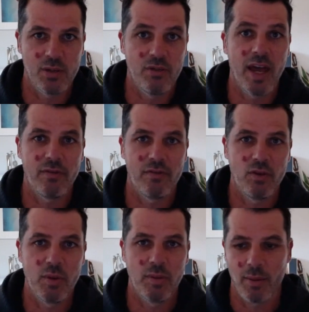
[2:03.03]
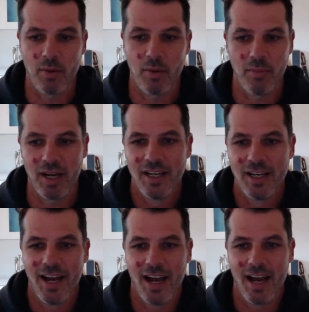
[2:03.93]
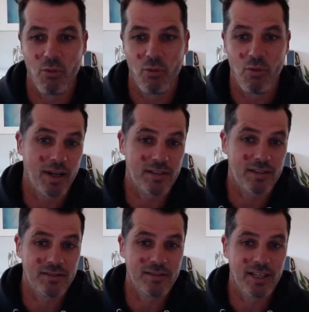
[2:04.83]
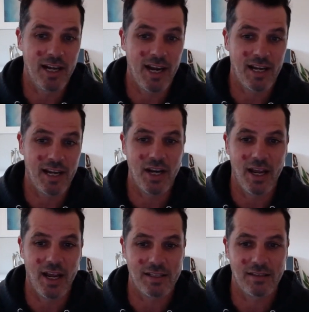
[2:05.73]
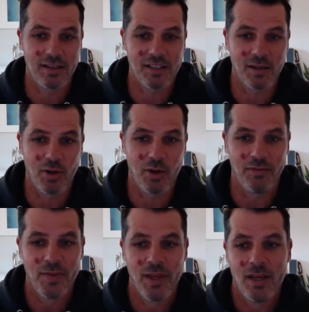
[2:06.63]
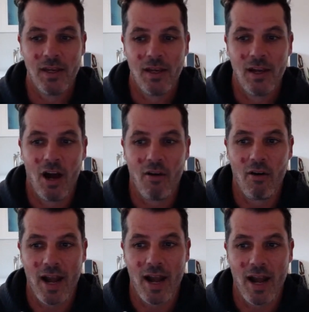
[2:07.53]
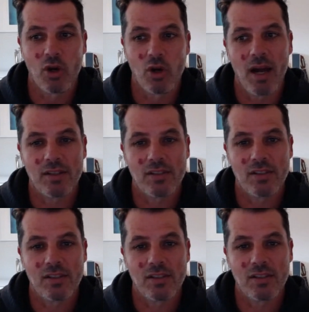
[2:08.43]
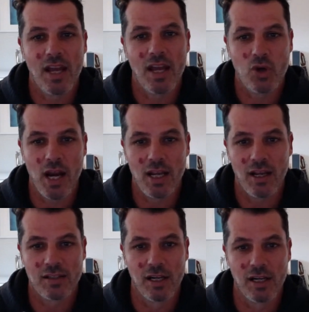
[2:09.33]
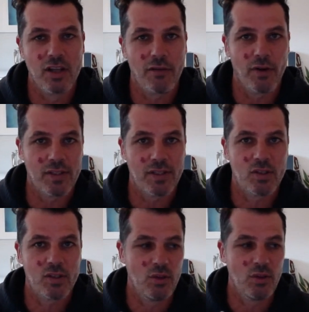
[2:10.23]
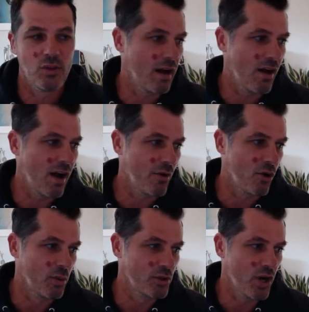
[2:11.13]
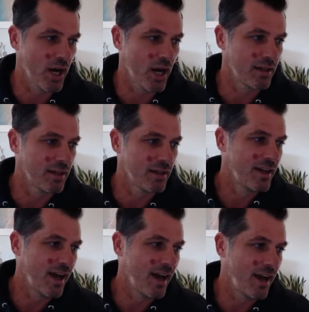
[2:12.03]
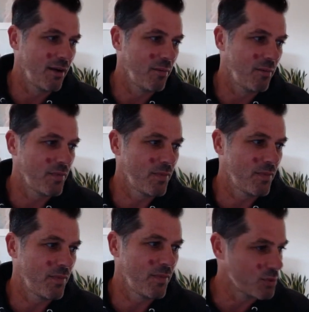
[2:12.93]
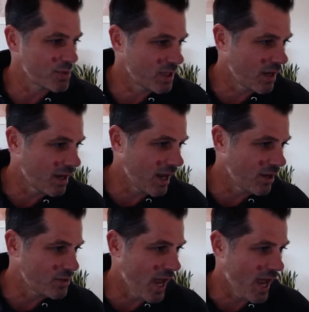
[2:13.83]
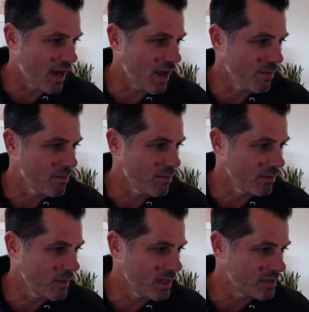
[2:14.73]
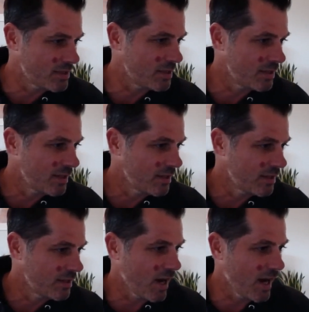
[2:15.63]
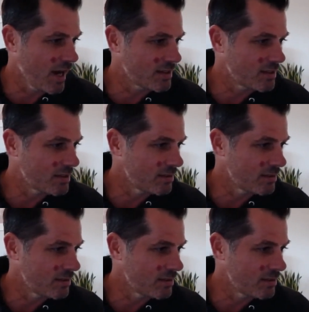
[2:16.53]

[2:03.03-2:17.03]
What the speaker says: we've had a few people come on, but we might get lucky today and get someone on. All right, let's talk about today's training. It's a little different to our normal training. Hey, I just want to say hello to Hannah, Ms. All right,